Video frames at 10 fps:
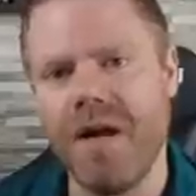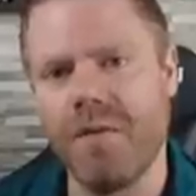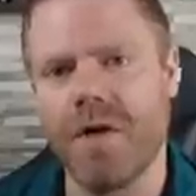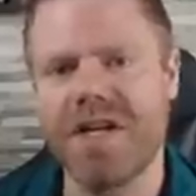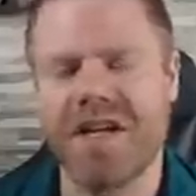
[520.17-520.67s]

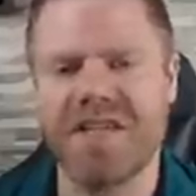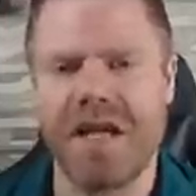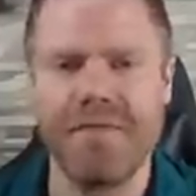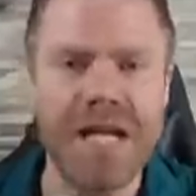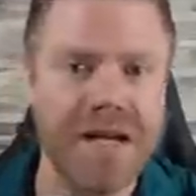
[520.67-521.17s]
What does
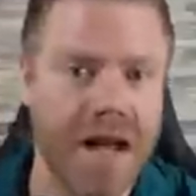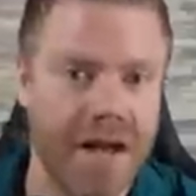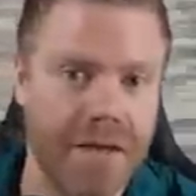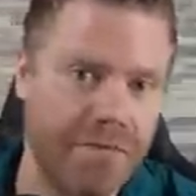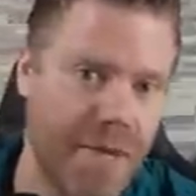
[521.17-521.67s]
that mean?
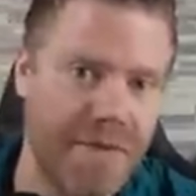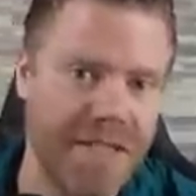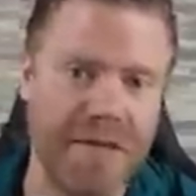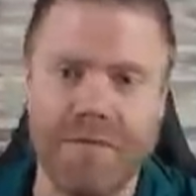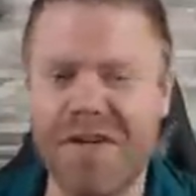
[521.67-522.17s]

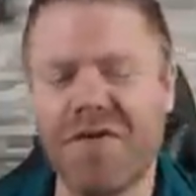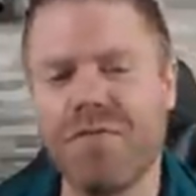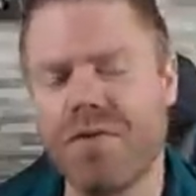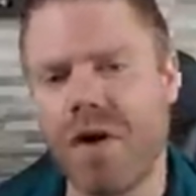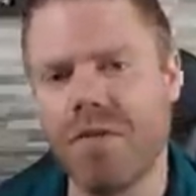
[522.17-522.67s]
We
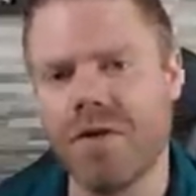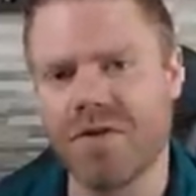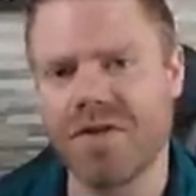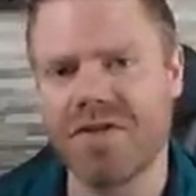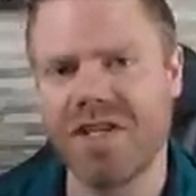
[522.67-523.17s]
should probably
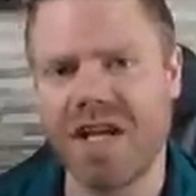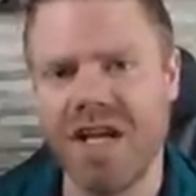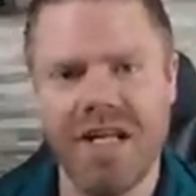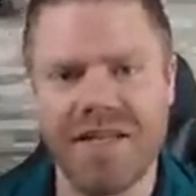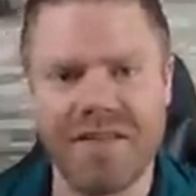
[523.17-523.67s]
also say
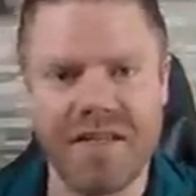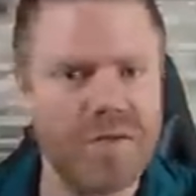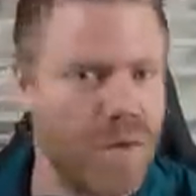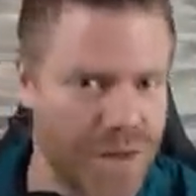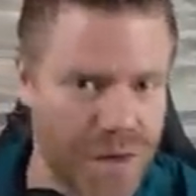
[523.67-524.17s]
that
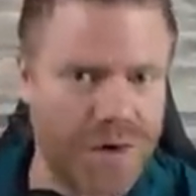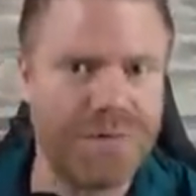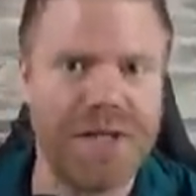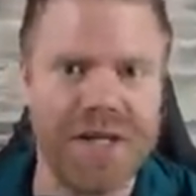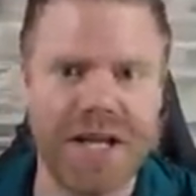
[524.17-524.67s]
this will
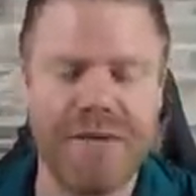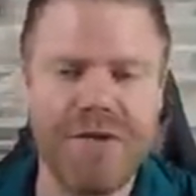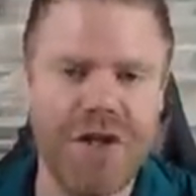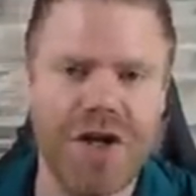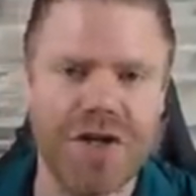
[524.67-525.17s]
not be a game
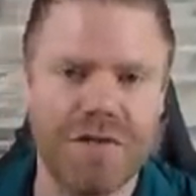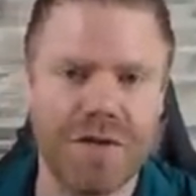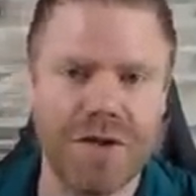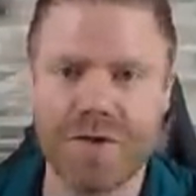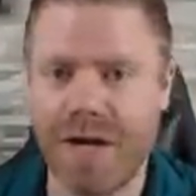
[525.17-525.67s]
changer
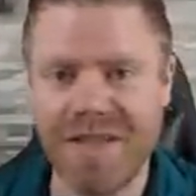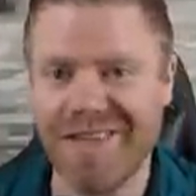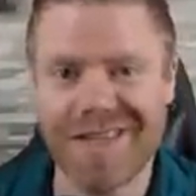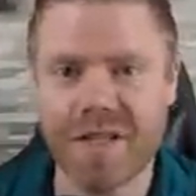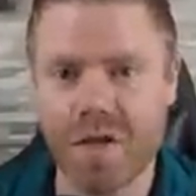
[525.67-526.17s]
for Ukraine.
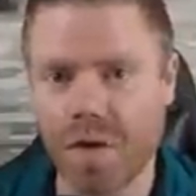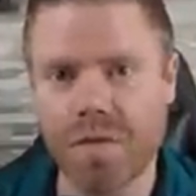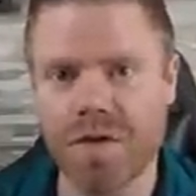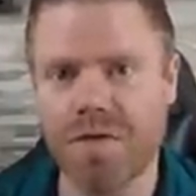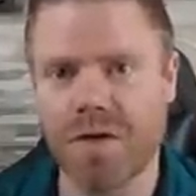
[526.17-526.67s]
This is not
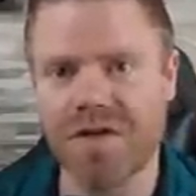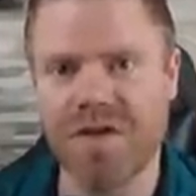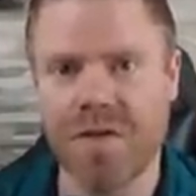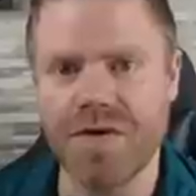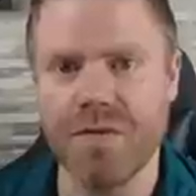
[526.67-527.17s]
what is
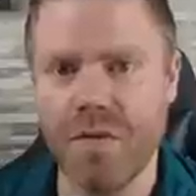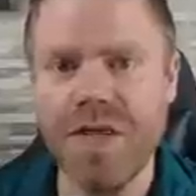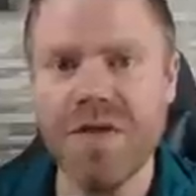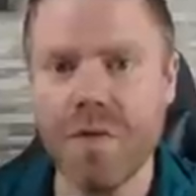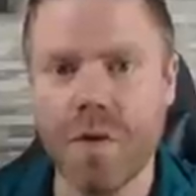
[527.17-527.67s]
going to
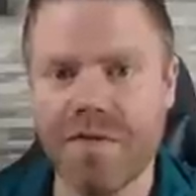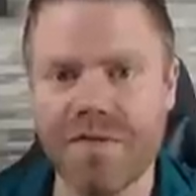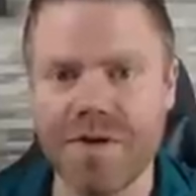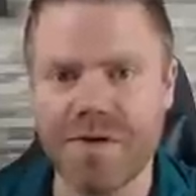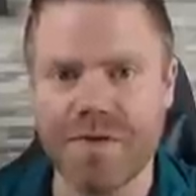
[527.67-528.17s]
win the war
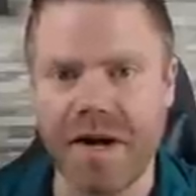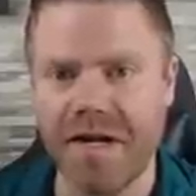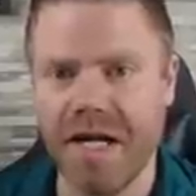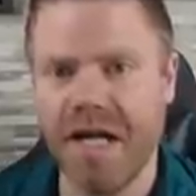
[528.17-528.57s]
for Ukraine.